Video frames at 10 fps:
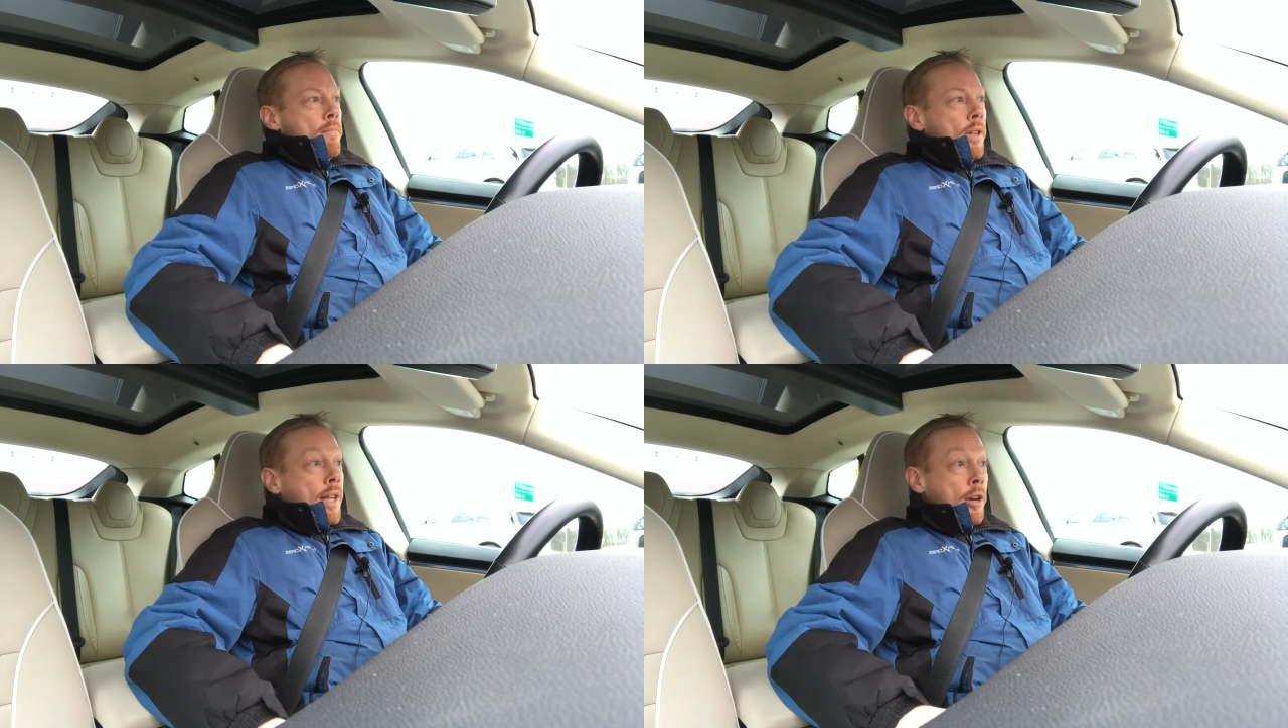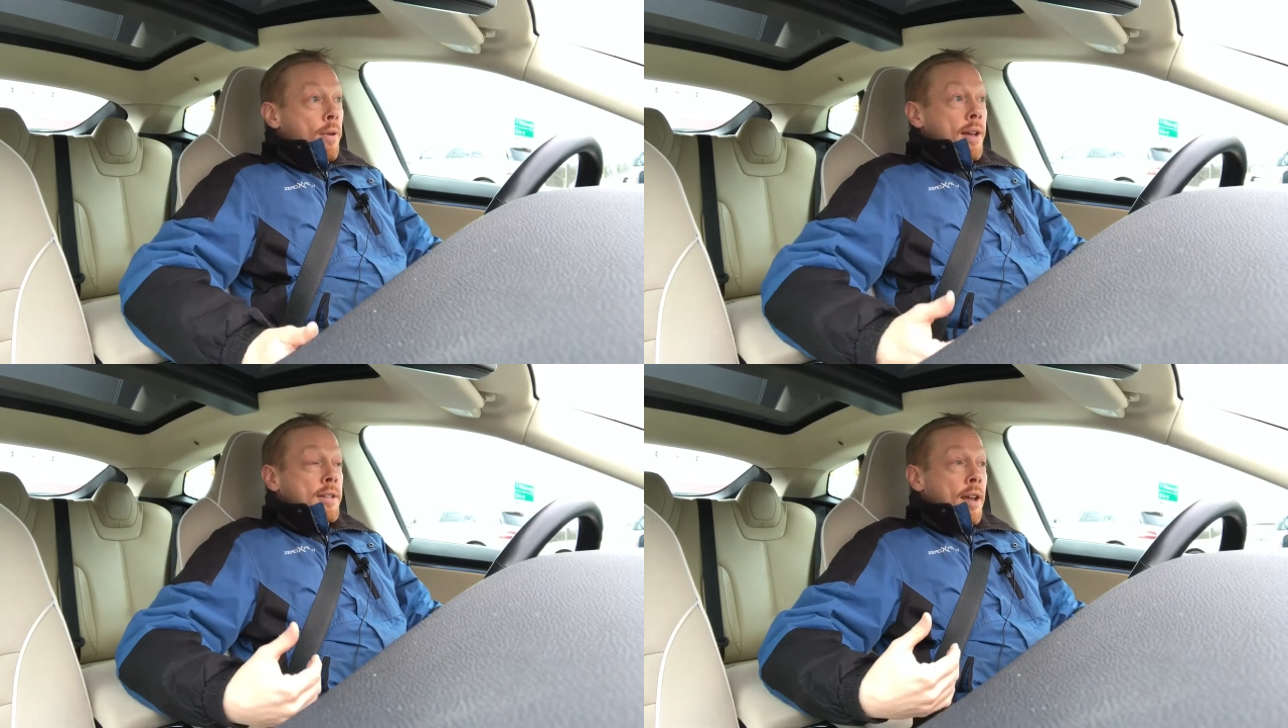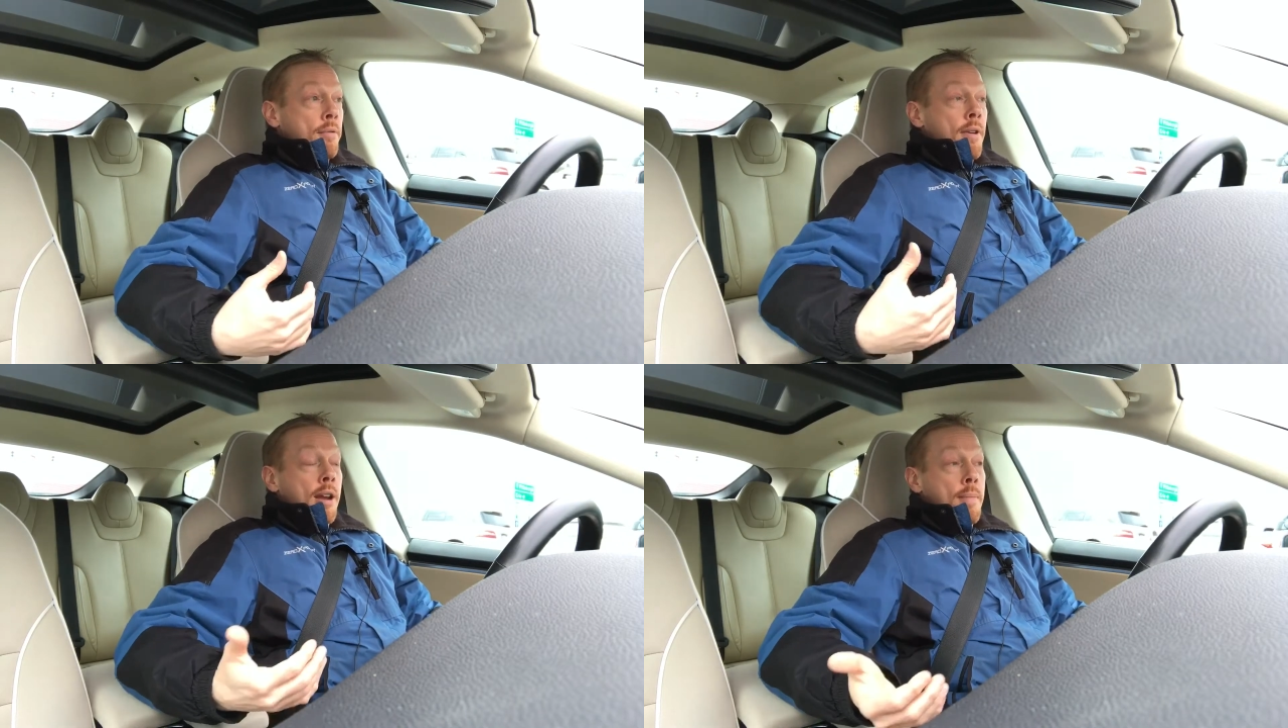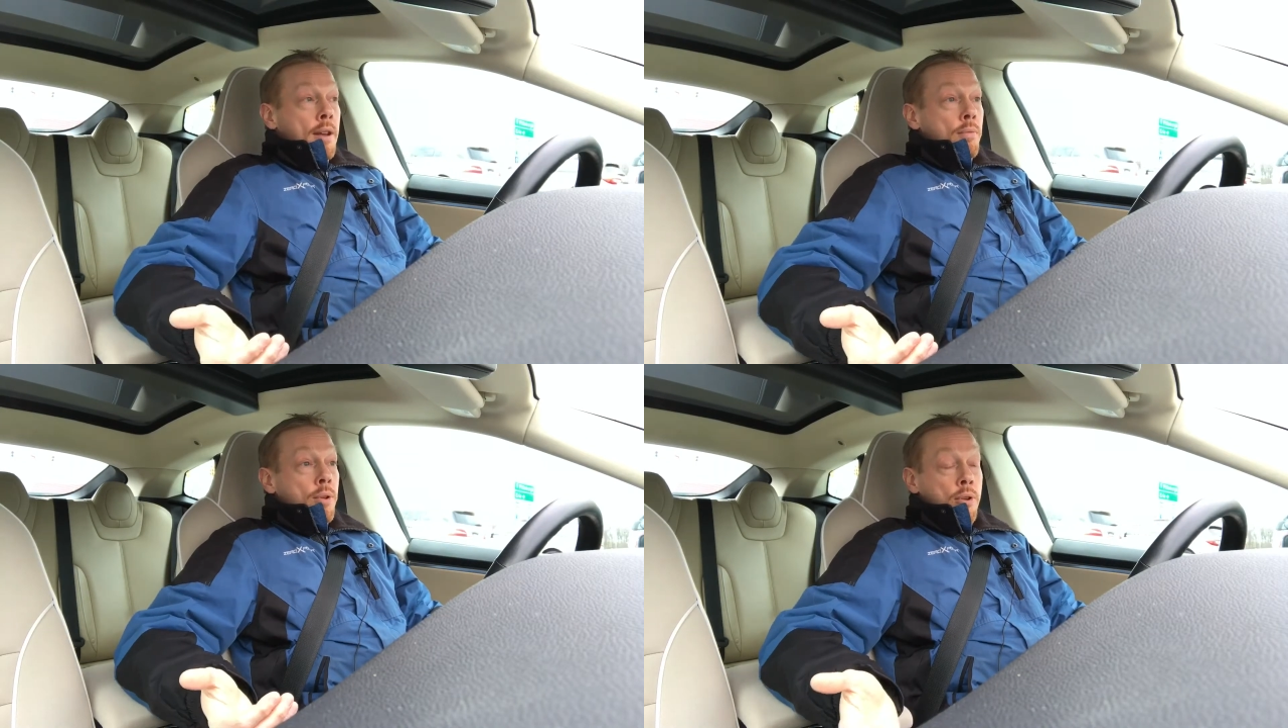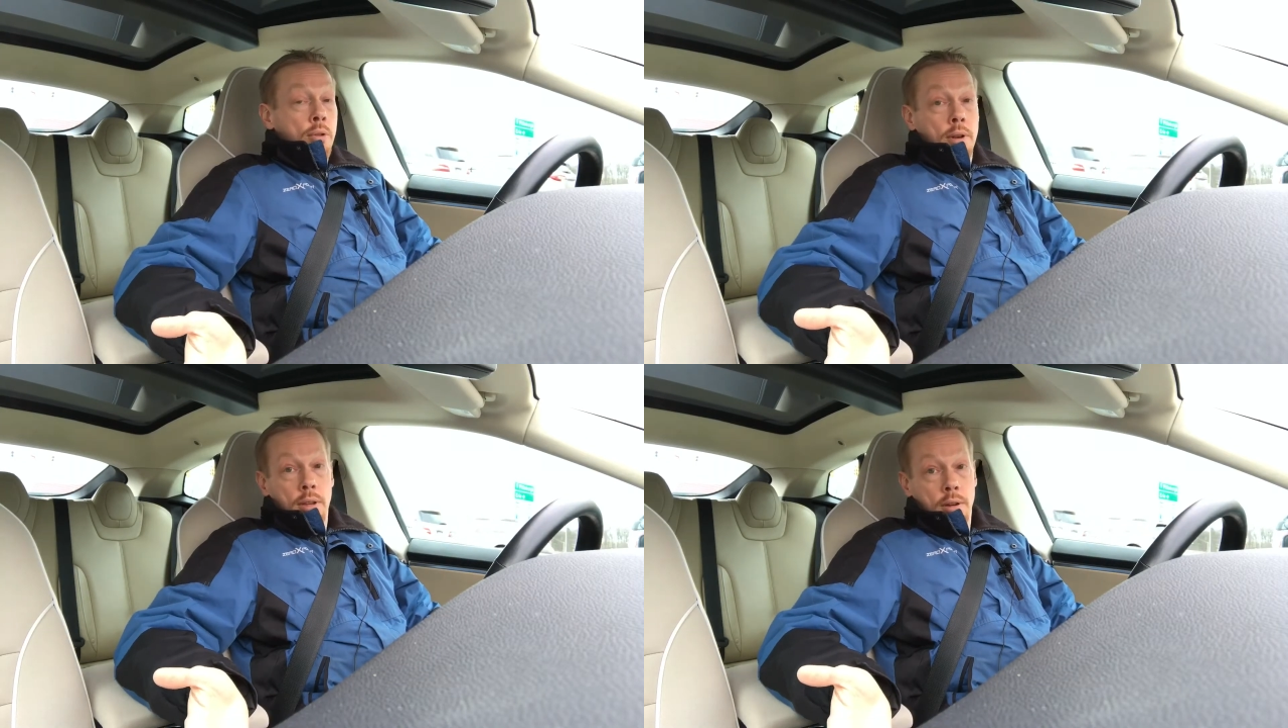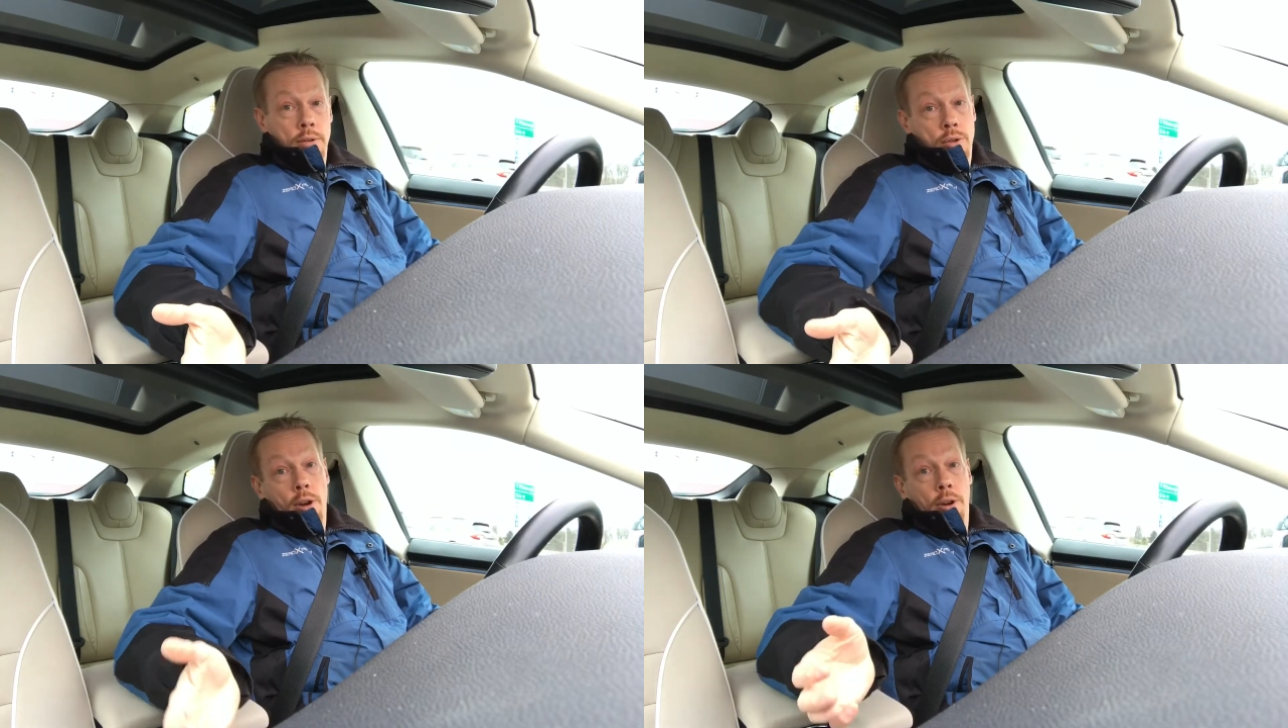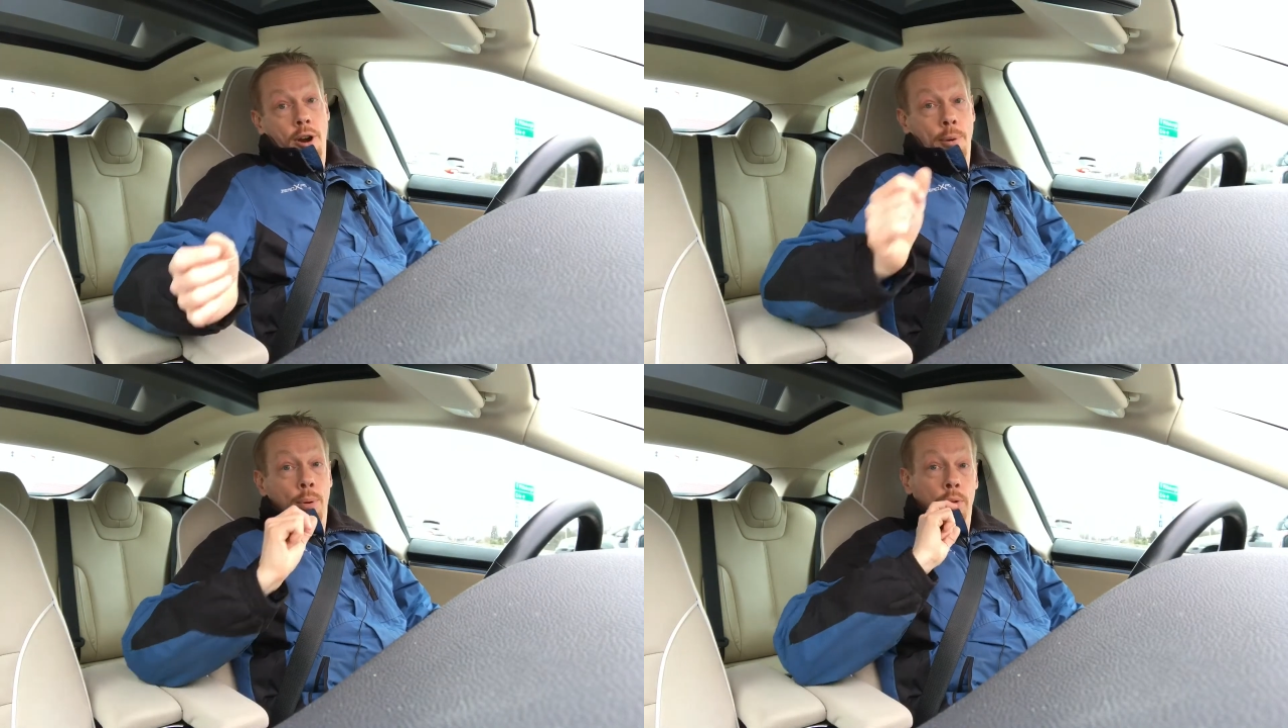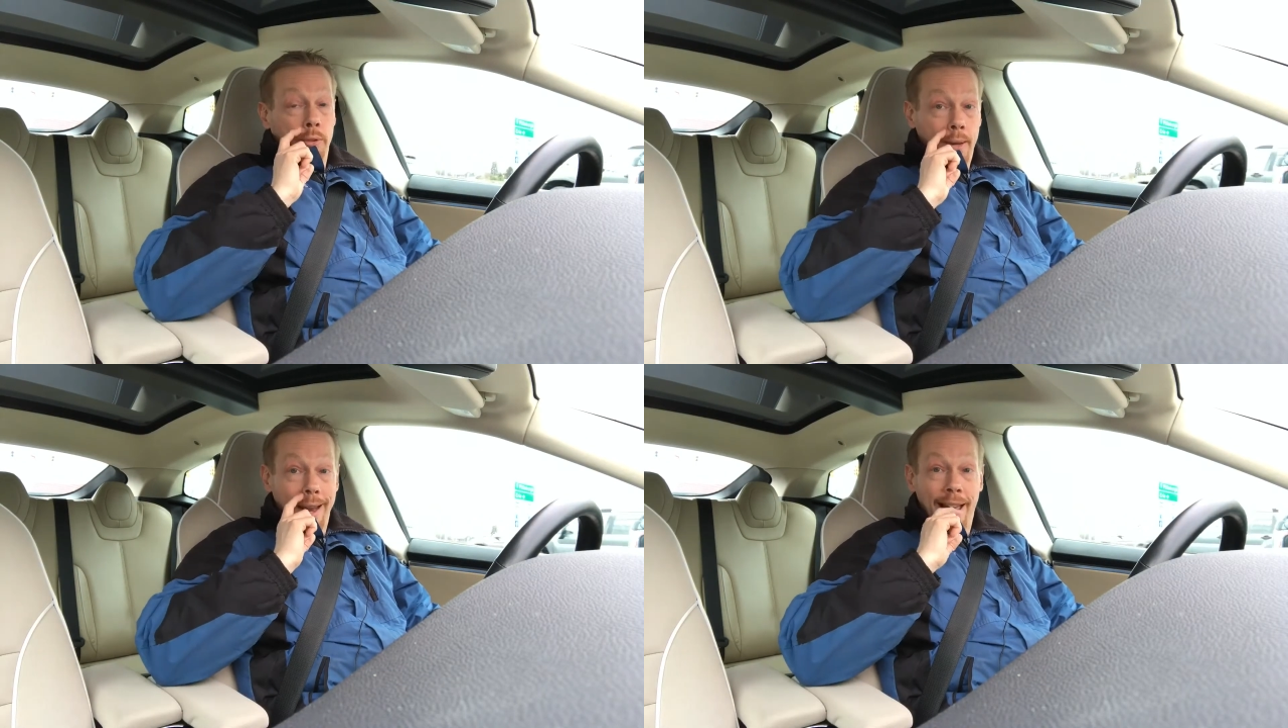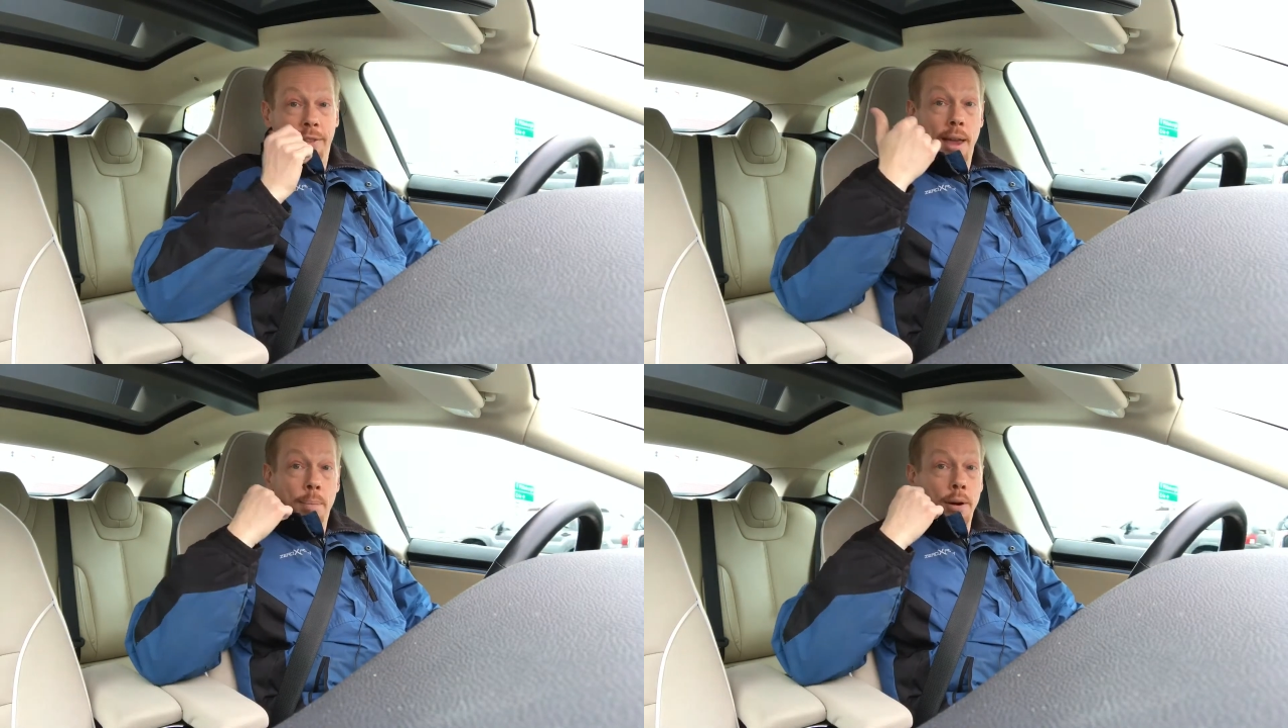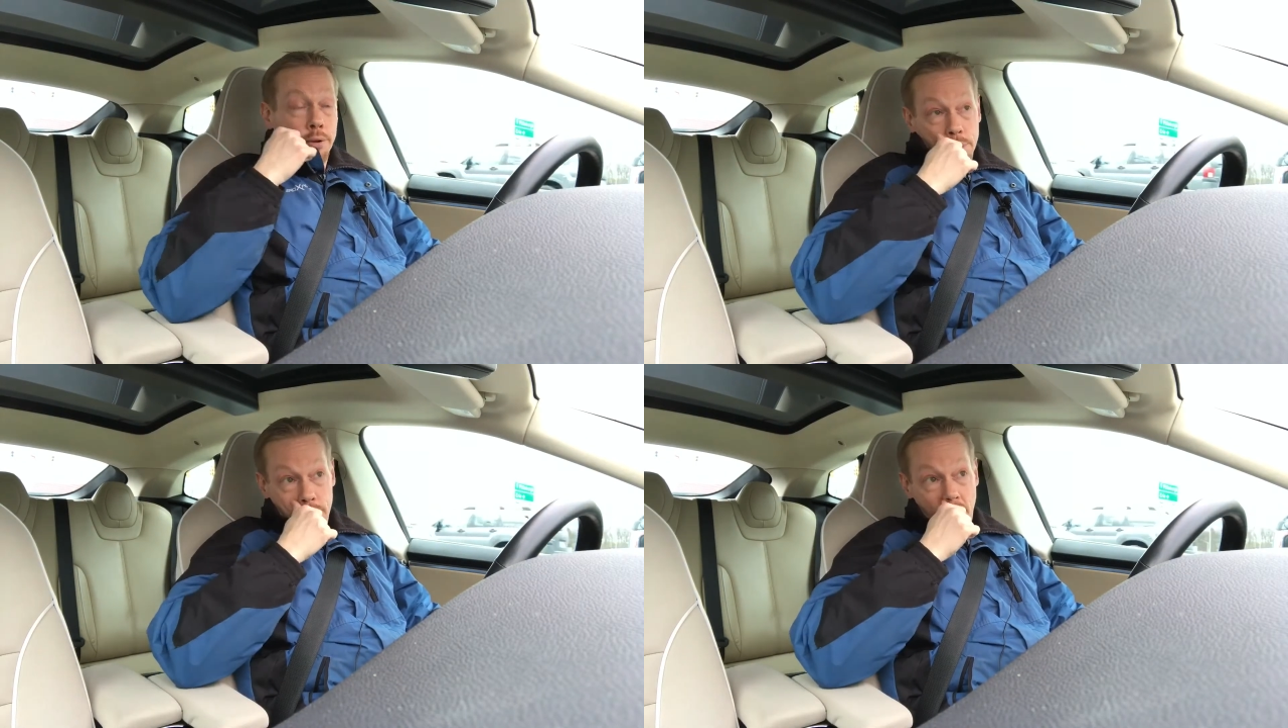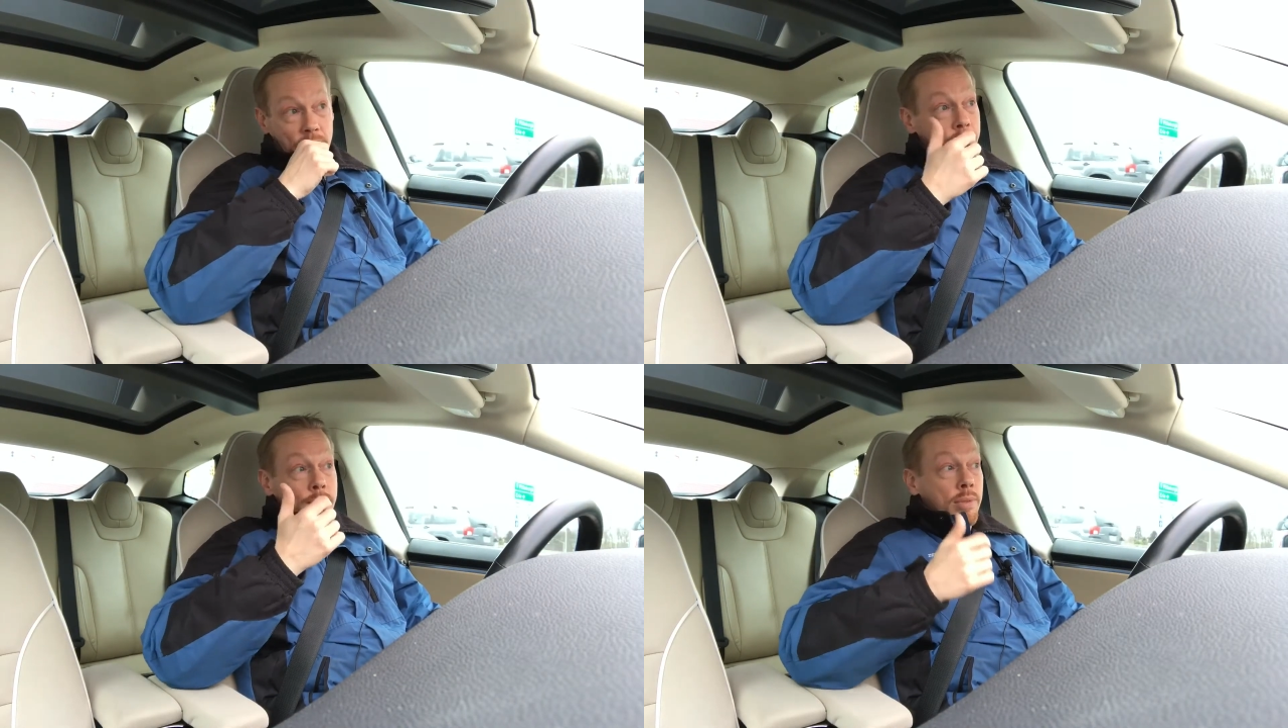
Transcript: Likewise, I would recommend when you're doing their soccer carpools, take out that parcel shelf.